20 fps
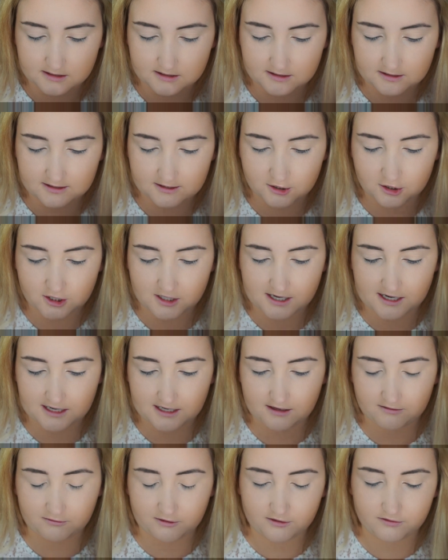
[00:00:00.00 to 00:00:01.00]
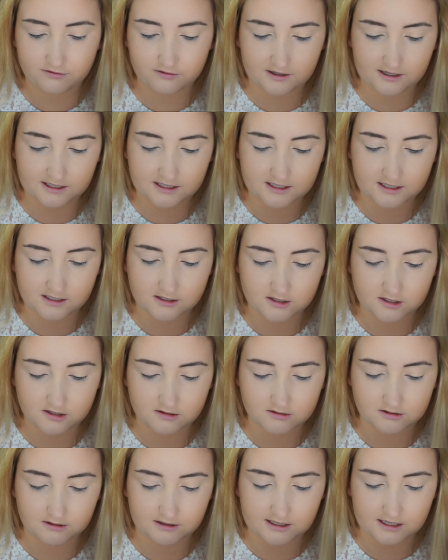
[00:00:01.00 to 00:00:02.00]
It's shiny and reflecting
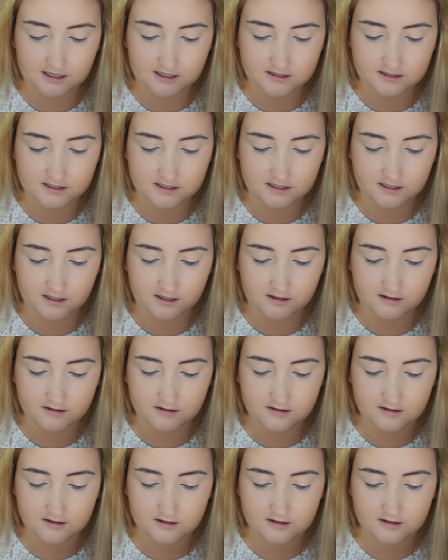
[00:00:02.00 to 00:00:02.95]
too, so I can't see.